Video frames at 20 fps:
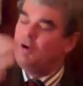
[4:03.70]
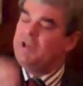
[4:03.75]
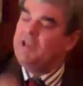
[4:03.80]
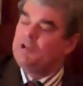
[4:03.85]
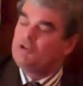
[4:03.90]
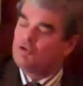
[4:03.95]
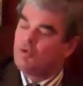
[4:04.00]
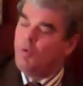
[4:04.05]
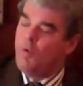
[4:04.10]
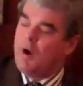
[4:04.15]
for
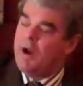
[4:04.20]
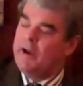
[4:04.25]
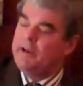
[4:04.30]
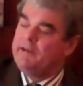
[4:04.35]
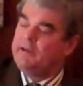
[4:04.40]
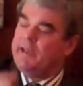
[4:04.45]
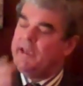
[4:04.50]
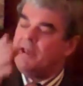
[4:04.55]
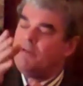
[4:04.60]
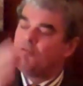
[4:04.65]
each
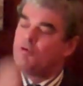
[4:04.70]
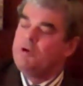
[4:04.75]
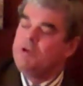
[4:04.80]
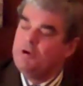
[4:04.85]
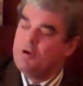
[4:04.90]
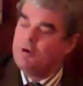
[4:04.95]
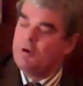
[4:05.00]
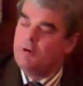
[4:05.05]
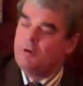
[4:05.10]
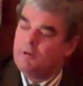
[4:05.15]
wine
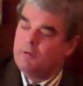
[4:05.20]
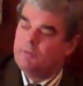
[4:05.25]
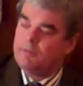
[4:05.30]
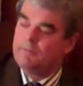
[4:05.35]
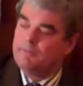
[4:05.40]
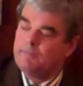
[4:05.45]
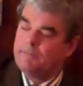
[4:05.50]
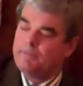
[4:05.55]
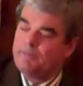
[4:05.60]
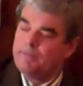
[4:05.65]
every year.
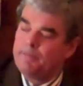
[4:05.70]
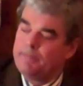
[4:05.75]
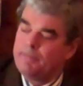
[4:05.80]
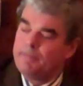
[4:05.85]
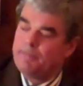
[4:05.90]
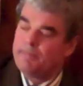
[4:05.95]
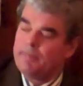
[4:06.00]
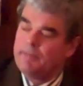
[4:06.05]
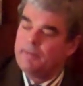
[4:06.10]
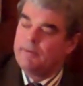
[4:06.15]

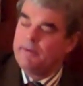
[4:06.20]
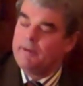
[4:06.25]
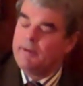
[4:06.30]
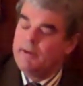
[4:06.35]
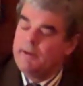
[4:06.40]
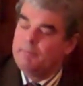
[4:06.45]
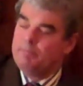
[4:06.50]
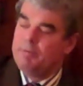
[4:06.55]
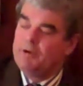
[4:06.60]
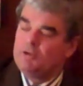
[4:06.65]

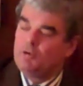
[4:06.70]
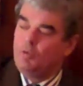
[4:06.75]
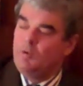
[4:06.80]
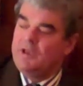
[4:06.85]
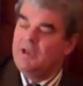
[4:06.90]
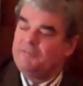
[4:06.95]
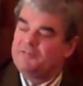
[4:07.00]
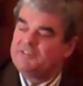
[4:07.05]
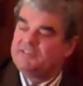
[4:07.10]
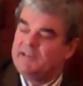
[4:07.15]
But
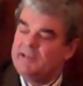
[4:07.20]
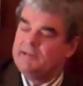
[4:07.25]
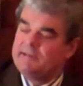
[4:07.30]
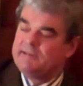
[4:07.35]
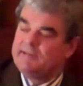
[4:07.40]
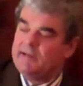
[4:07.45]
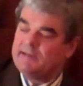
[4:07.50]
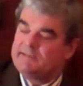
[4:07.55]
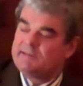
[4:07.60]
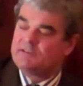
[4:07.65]
we have
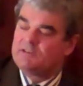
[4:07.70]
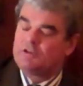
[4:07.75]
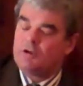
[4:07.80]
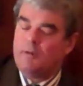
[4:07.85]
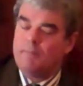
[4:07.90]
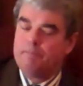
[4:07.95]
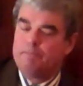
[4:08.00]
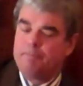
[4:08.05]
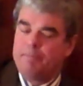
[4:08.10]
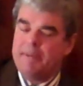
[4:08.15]
seen that
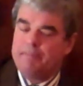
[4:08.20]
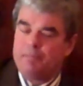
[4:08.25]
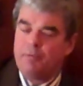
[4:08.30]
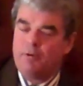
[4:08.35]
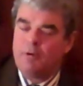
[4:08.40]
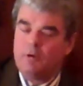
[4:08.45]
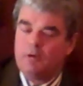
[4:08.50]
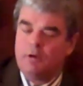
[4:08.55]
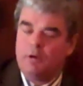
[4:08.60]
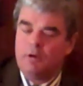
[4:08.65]
some
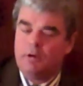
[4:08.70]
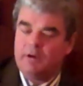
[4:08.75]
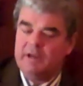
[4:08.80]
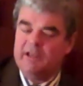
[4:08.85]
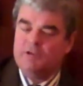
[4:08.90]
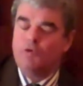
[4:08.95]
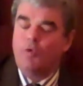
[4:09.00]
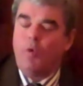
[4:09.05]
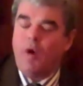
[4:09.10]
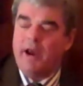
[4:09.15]
people
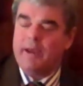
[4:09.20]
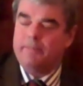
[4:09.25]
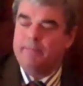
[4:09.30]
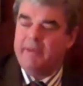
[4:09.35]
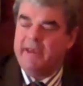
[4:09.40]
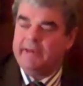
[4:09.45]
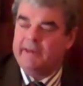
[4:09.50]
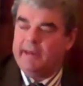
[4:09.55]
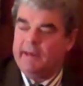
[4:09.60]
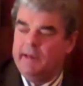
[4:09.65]
in the
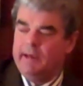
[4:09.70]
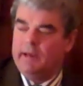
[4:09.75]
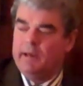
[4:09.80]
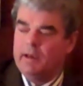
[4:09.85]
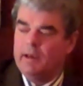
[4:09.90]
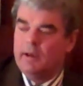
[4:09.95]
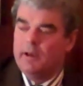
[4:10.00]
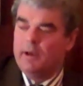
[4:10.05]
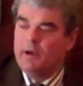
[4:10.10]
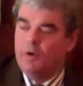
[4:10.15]

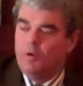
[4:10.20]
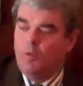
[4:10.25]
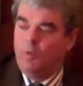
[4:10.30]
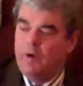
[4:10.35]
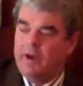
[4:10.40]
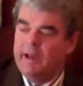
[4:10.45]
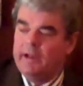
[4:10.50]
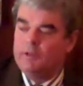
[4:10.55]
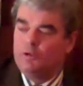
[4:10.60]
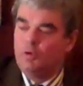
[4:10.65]
winemaking
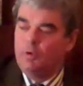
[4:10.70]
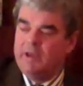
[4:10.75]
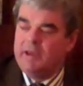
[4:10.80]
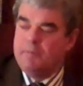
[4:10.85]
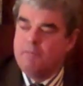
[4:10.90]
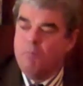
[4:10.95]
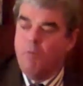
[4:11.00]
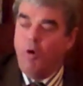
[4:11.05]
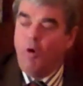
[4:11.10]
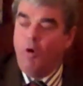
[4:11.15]
were
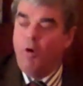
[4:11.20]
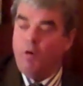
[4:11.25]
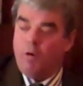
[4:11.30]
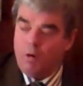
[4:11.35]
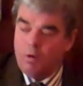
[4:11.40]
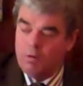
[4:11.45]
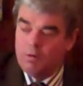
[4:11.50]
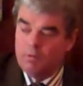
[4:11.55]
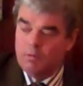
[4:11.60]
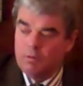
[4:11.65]
doing
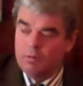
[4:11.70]
more